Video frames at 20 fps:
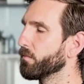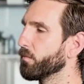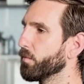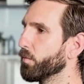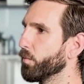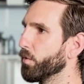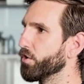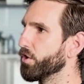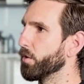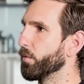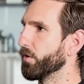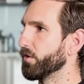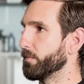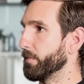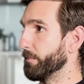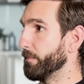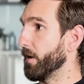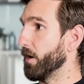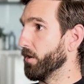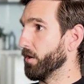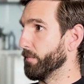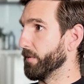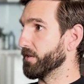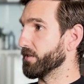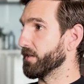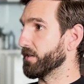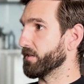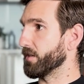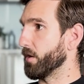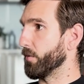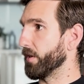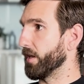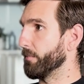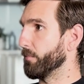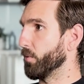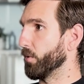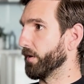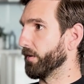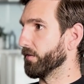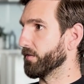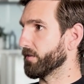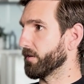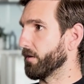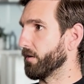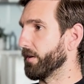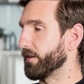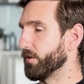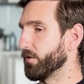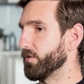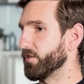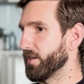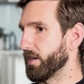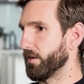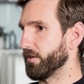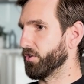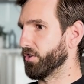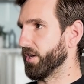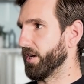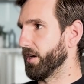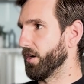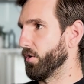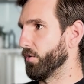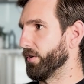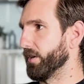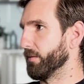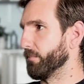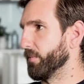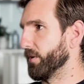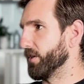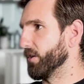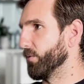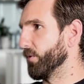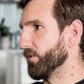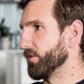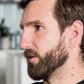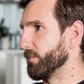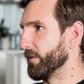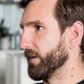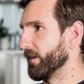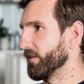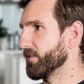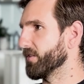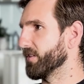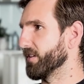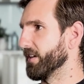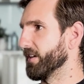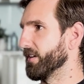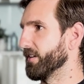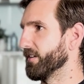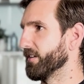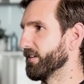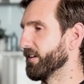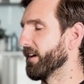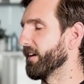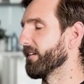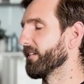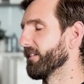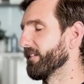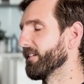Would you want to be part of the business though at that point? So like you said, sure, I'd like to be an advisor, and I'll probably keep